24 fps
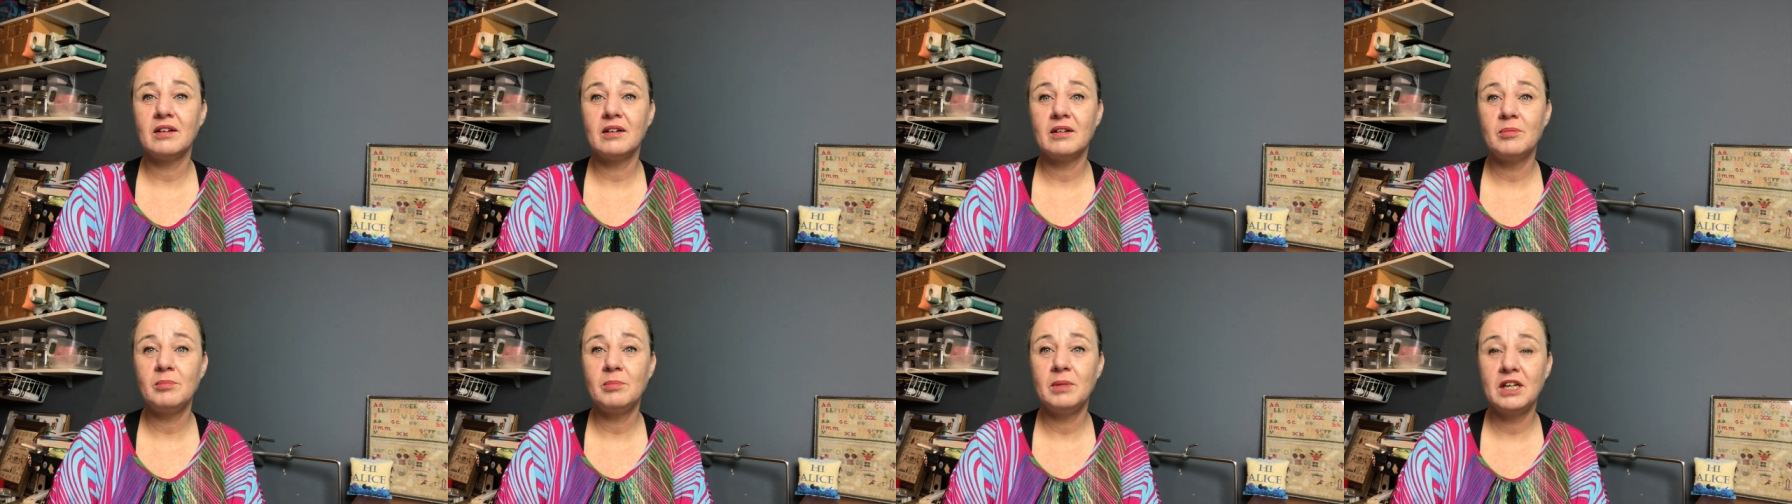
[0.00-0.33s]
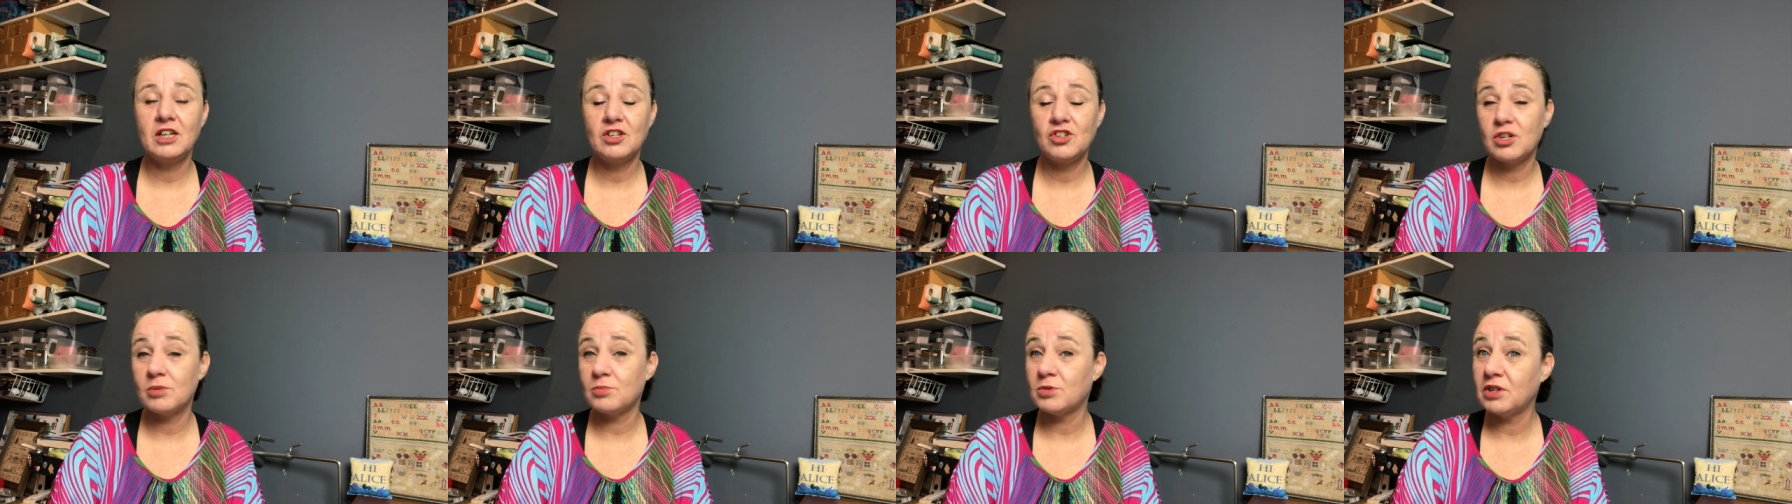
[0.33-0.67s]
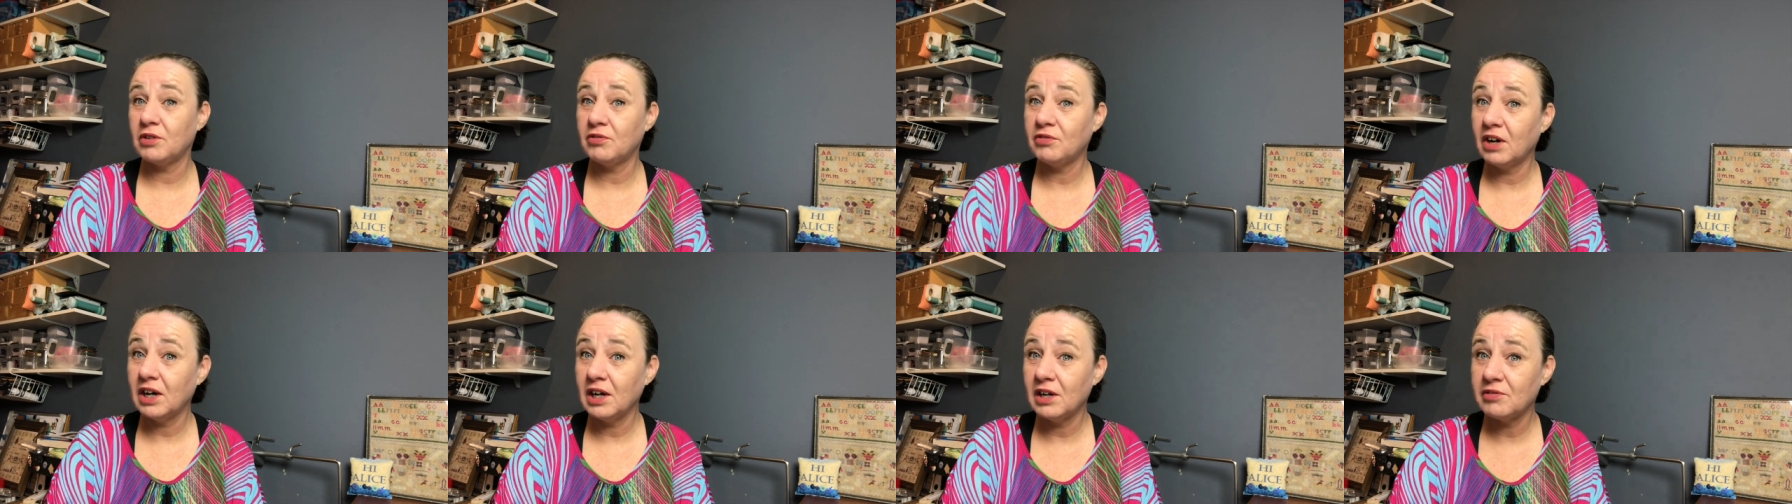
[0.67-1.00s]
Mini Gypsy
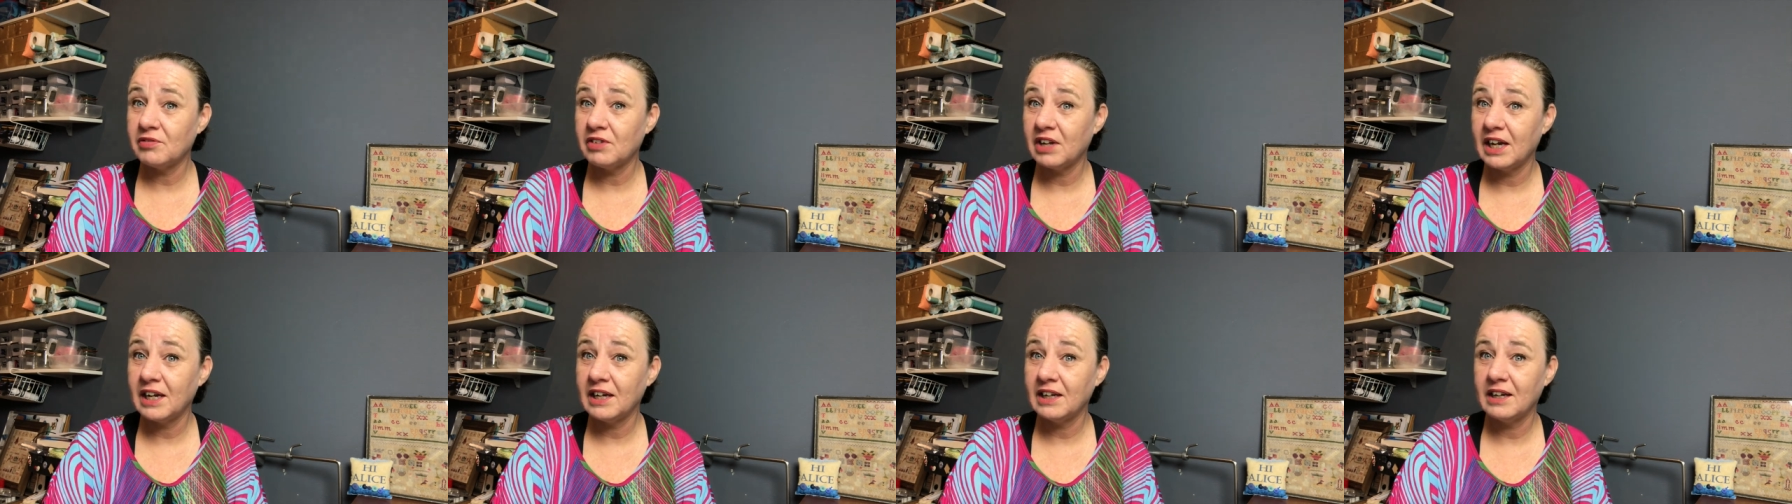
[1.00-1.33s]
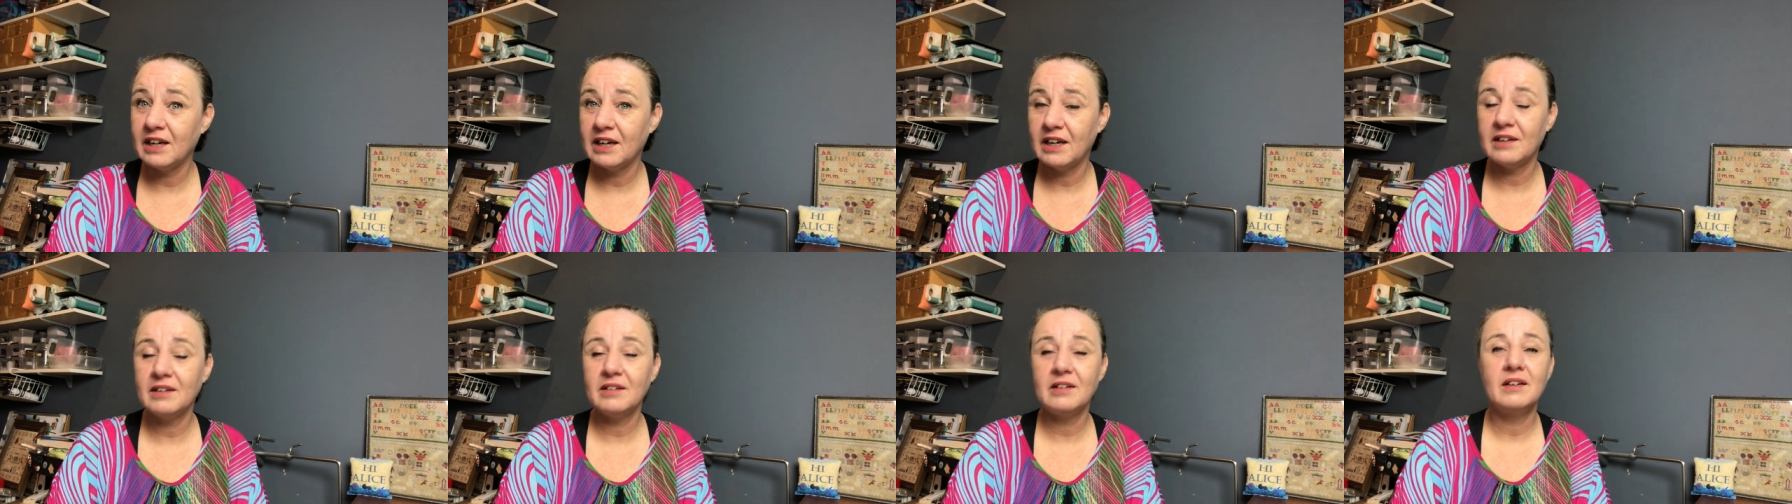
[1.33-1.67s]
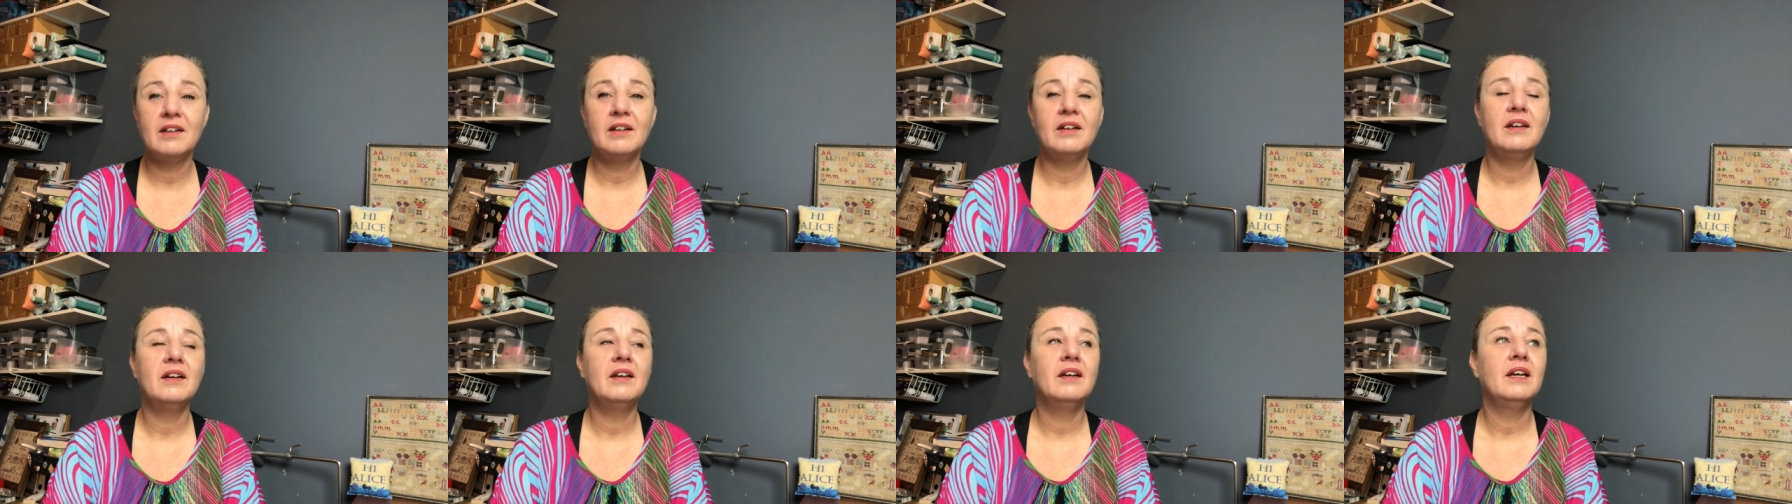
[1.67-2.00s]
Firefly again.
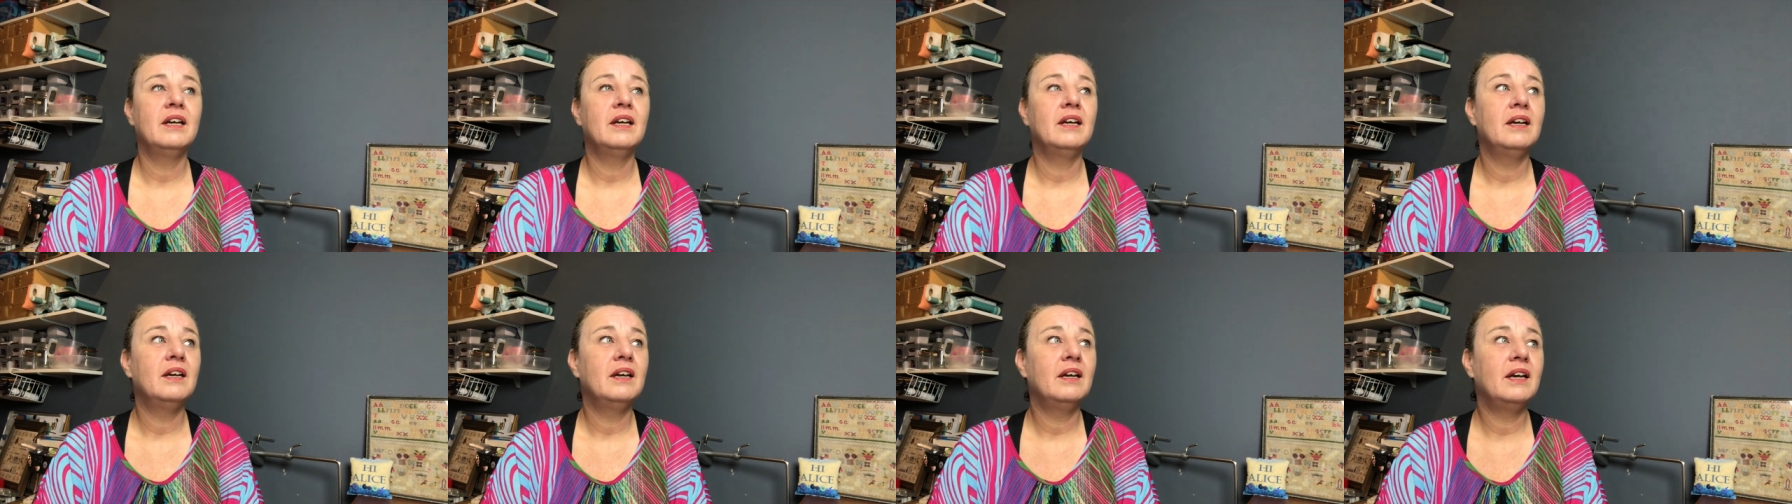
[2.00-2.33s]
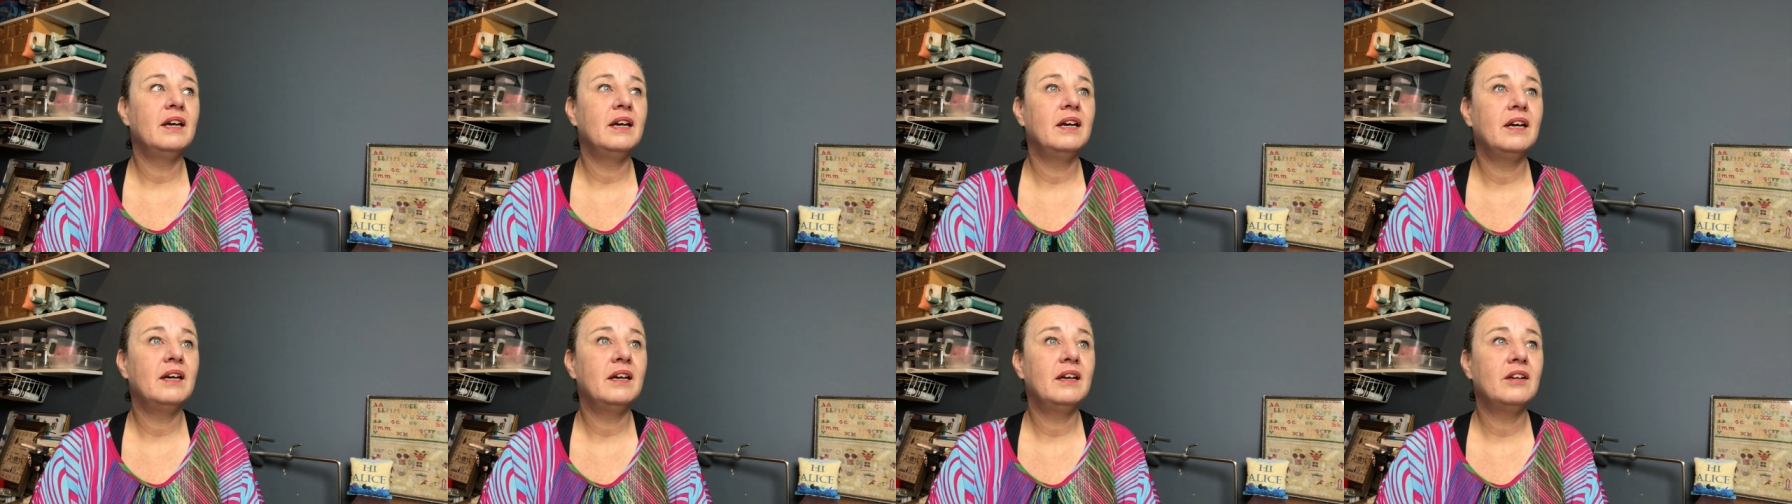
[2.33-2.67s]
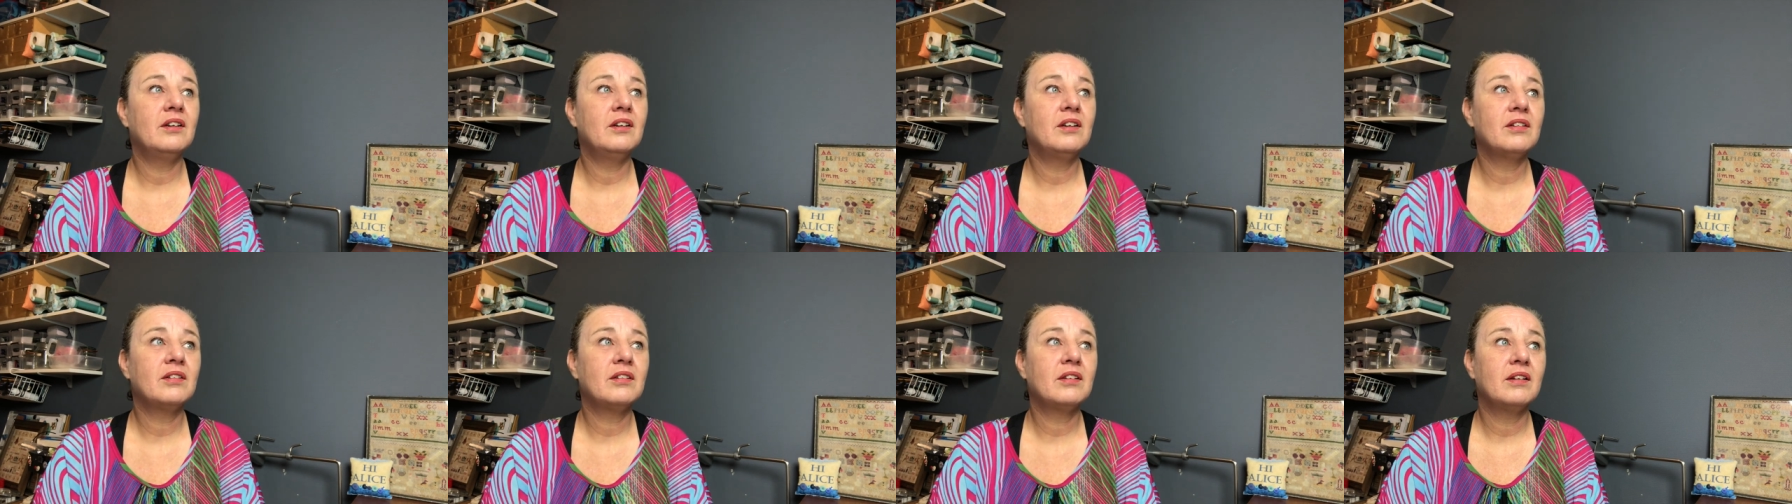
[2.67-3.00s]
And